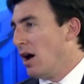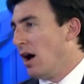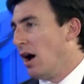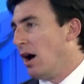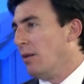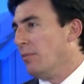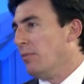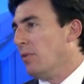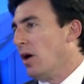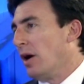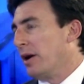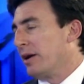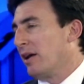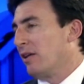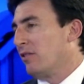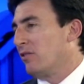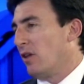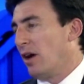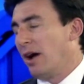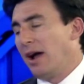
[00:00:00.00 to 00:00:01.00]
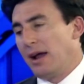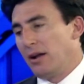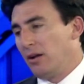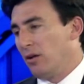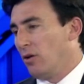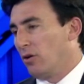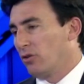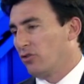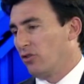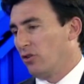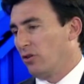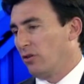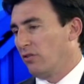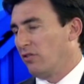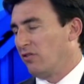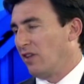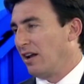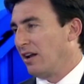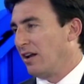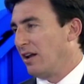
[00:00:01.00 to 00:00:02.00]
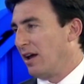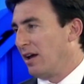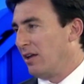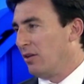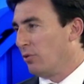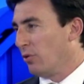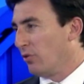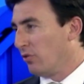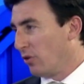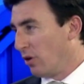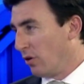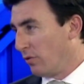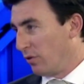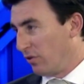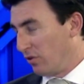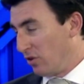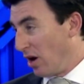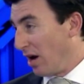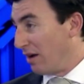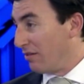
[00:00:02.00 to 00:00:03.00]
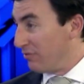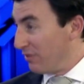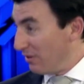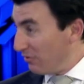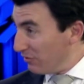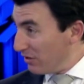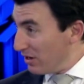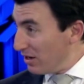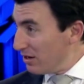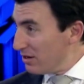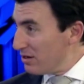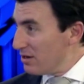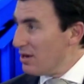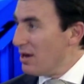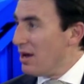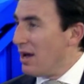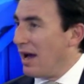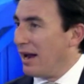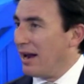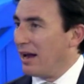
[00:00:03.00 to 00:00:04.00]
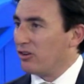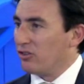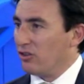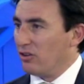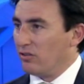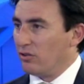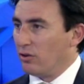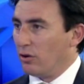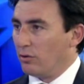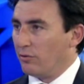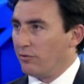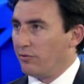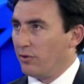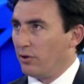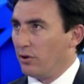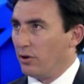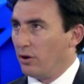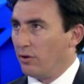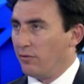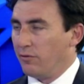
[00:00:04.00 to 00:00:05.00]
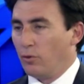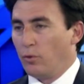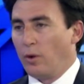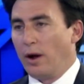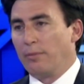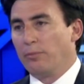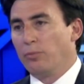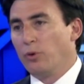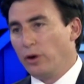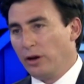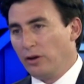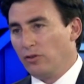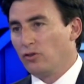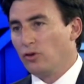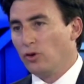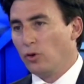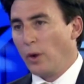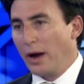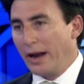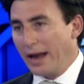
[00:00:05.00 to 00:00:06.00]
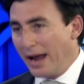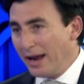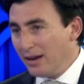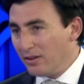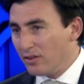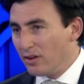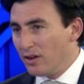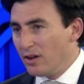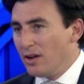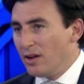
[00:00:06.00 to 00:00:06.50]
I guess I had an auction on Saturday. The reserve was $950. It actually sold for 1.218.